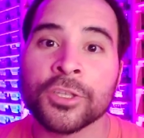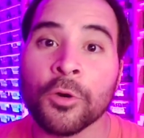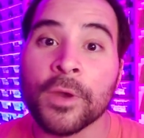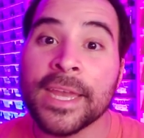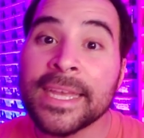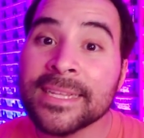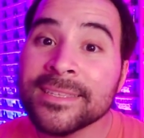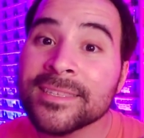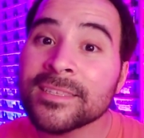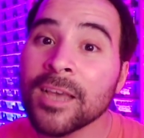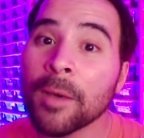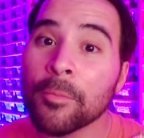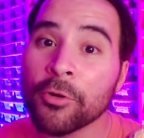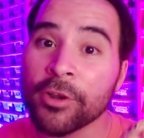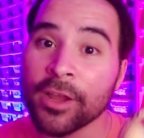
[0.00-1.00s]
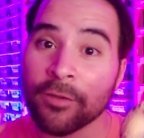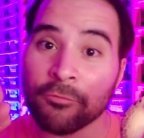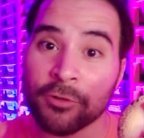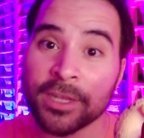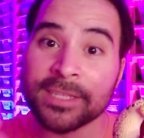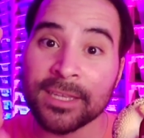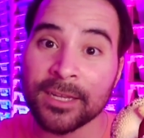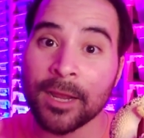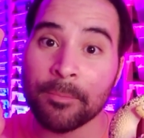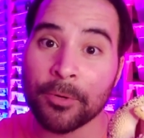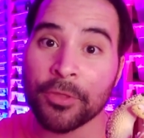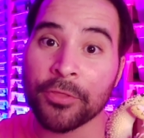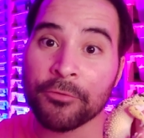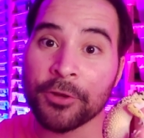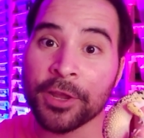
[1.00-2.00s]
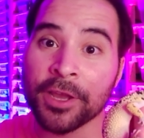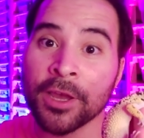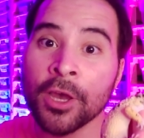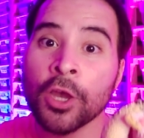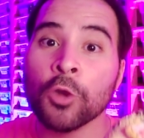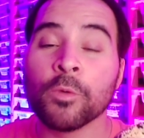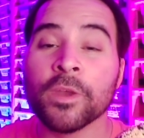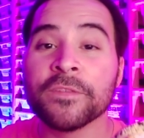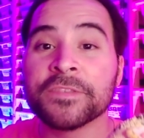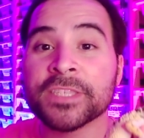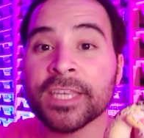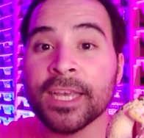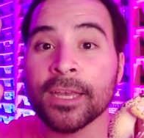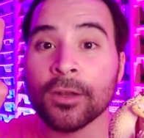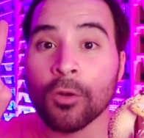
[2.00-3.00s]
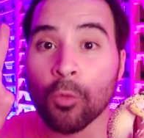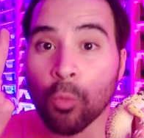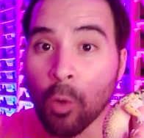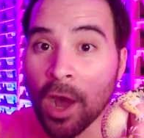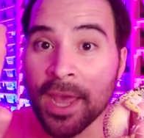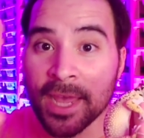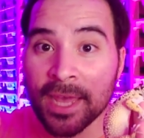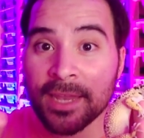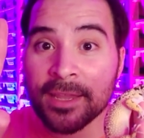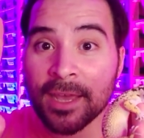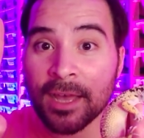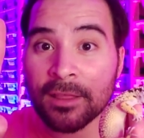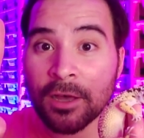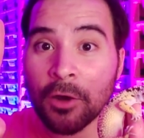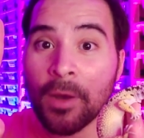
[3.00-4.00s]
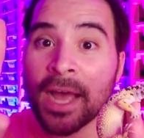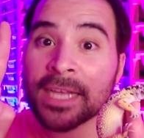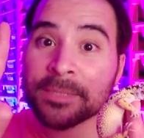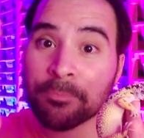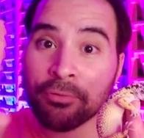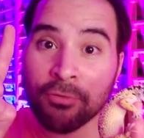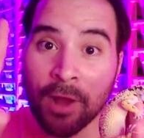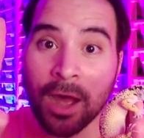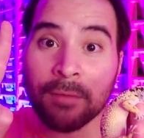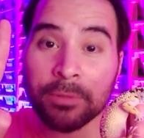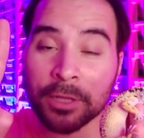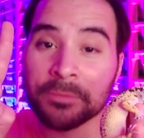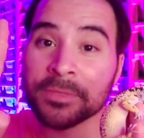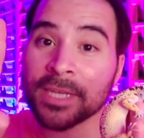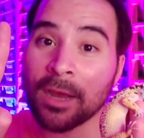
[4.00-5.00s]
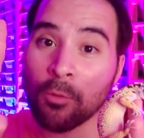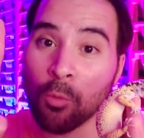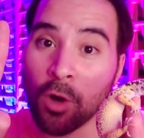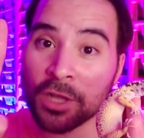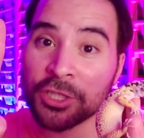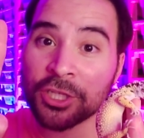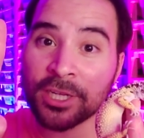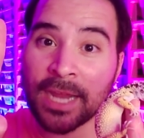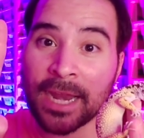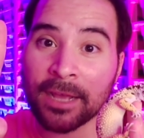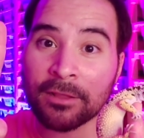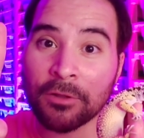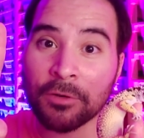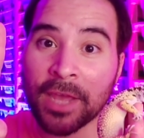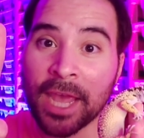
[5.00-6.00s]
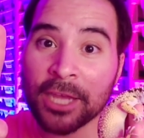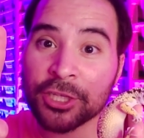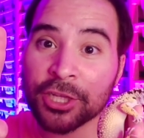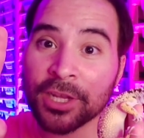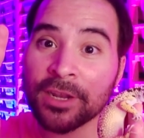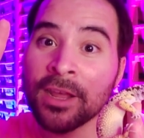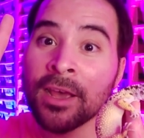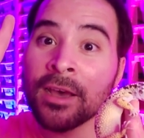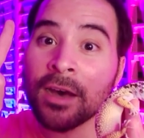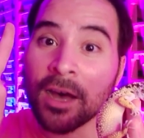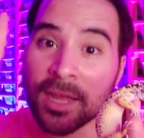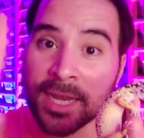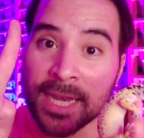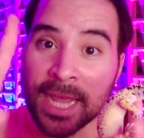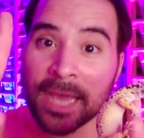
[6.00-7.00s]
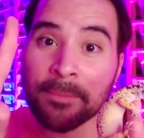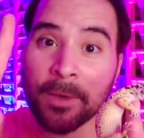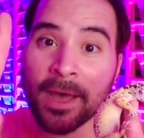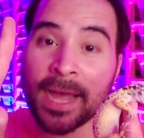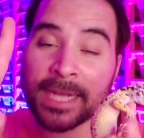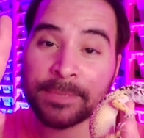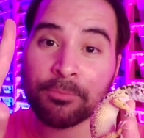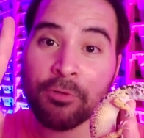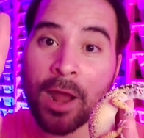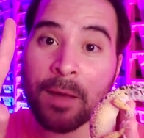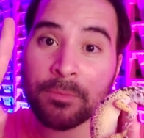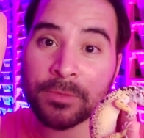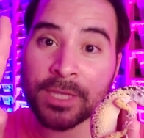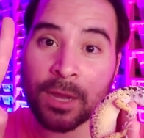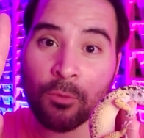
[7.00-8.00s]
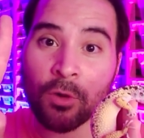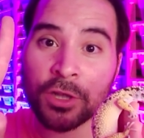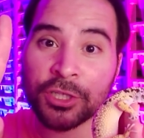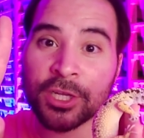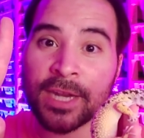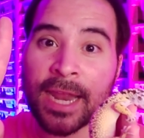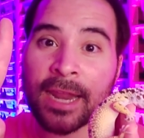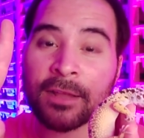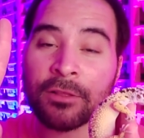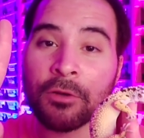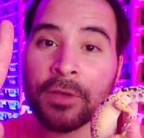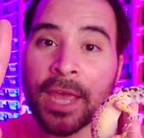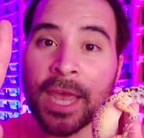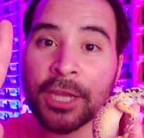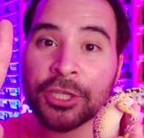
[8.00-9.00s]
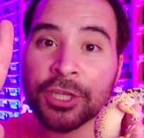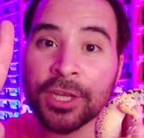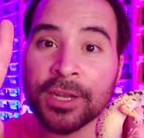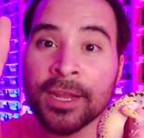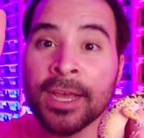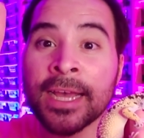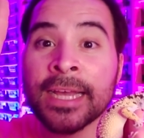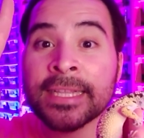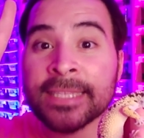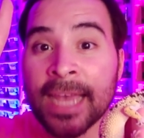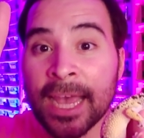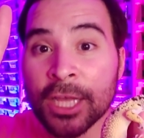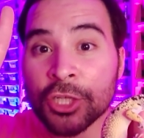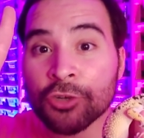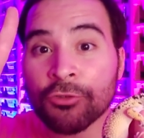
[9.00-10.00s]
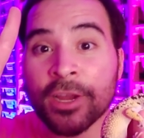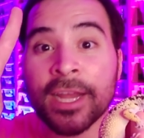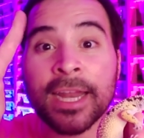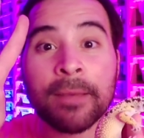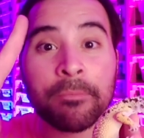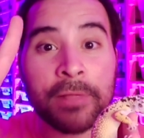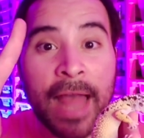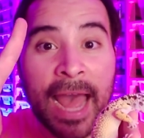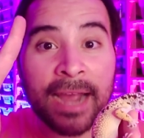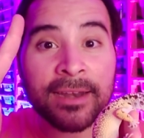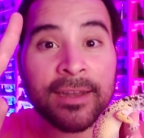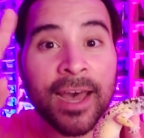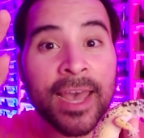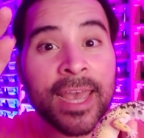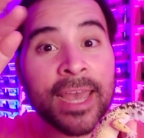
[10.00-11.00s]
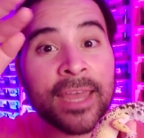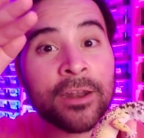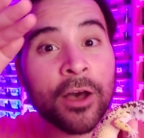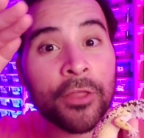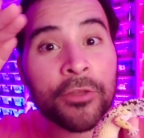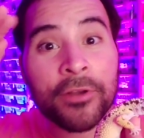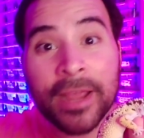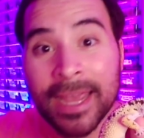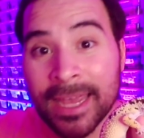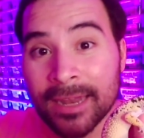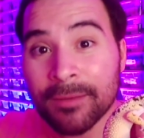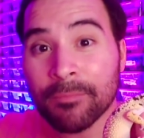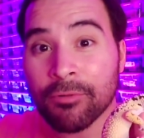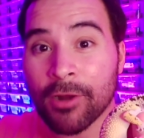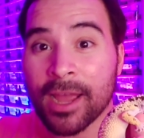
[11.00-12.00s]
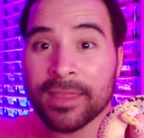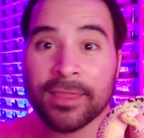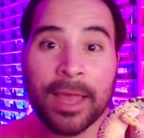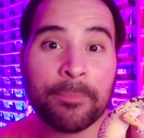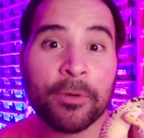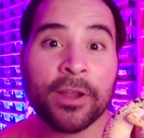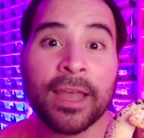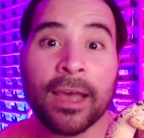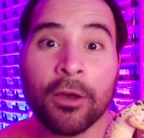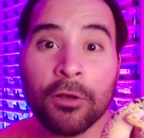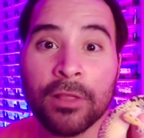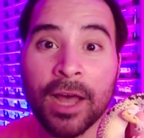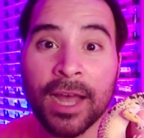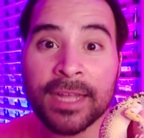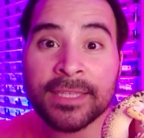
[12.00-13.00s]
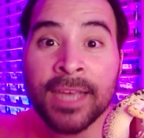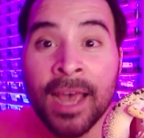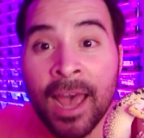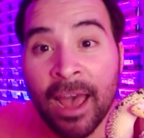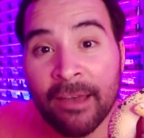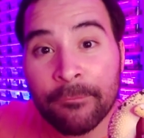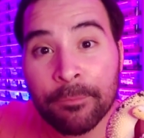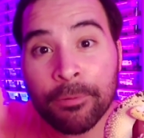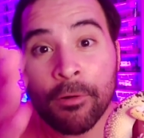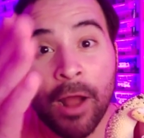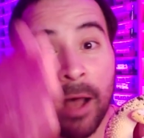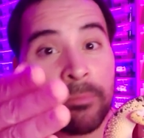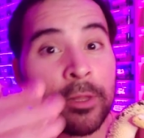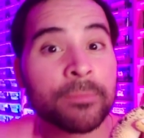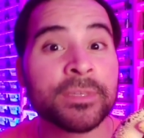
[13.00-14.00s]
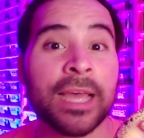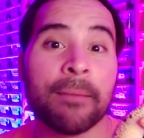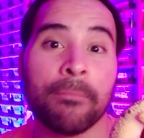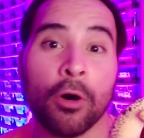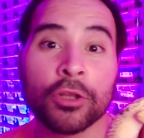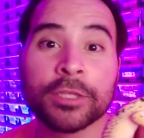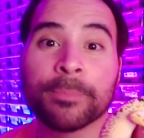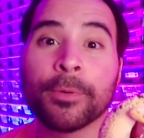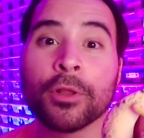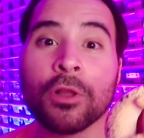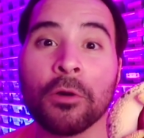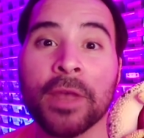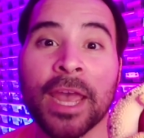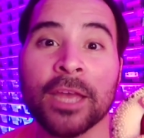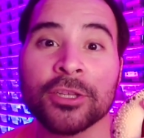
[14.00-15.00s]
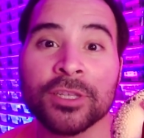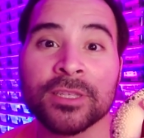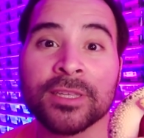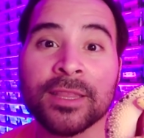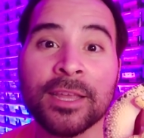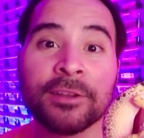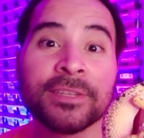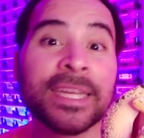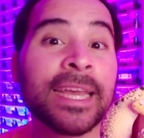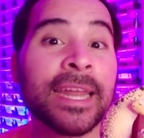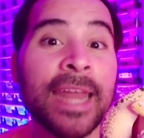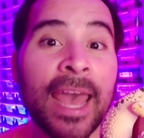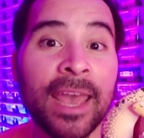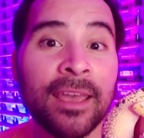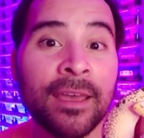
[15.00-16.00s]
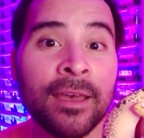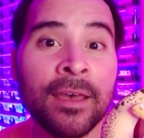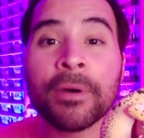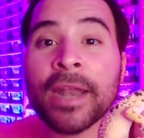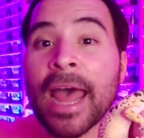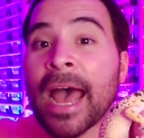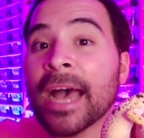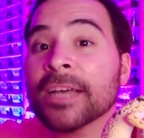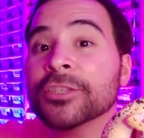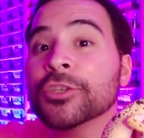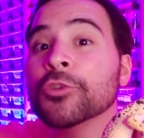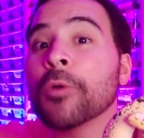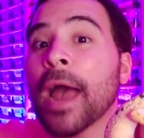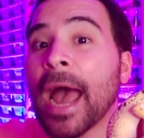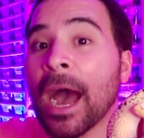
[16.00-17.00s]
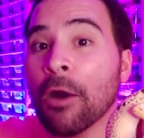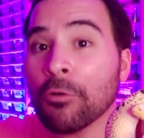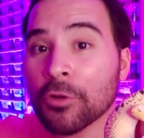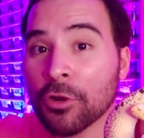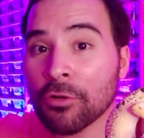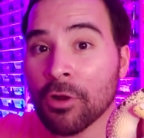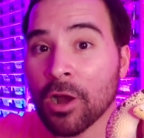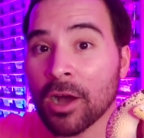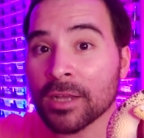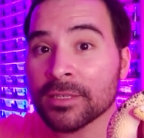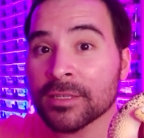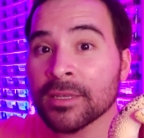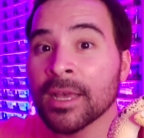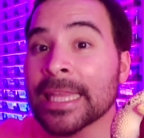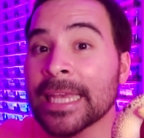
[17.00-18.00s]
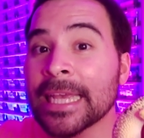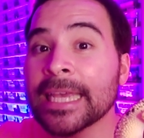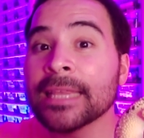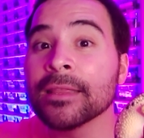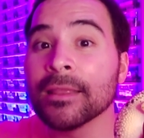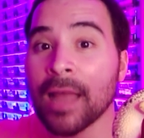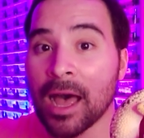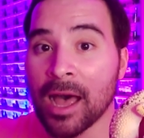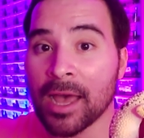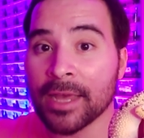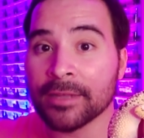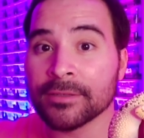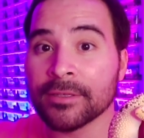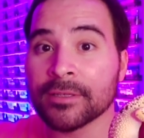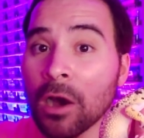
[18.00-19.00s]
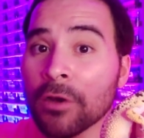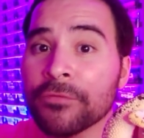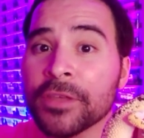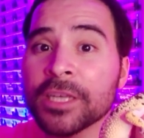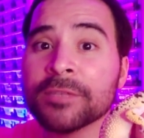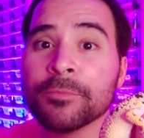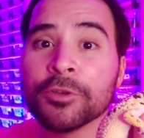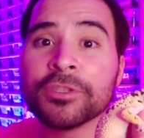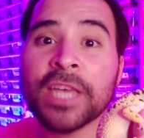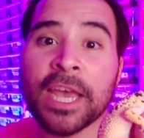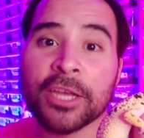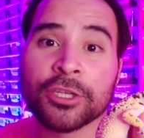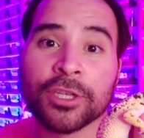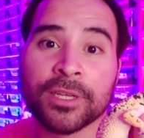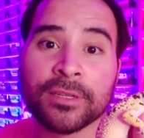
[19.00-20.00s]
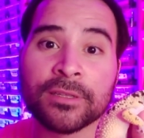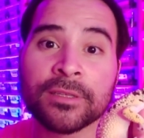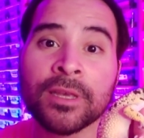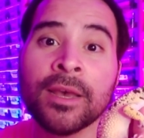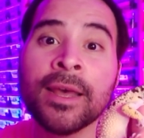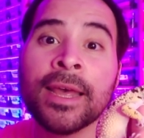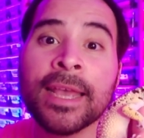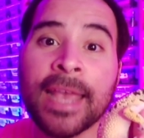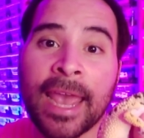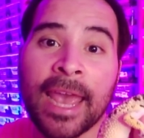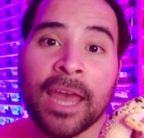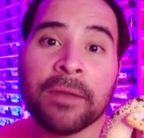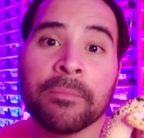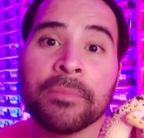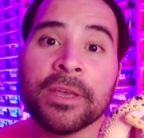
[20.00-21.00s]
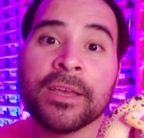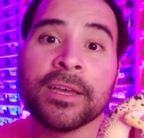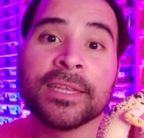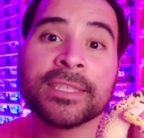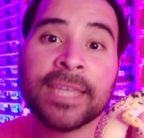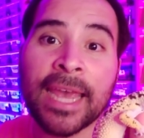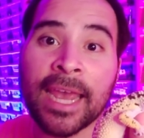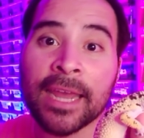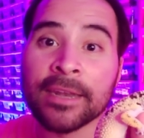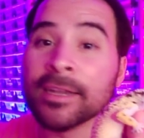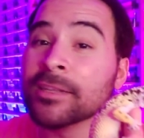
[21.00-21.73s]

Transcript: So in summary of reason number three, we've seen white and yellow has problems at one genetic location, Enigma has problems at one genetic location, Tangerine and Black Knight and other inbred leopard gecko lines have problems at multiple locations in their DNA. But as you outcross, clean lines of these mutations can be attained.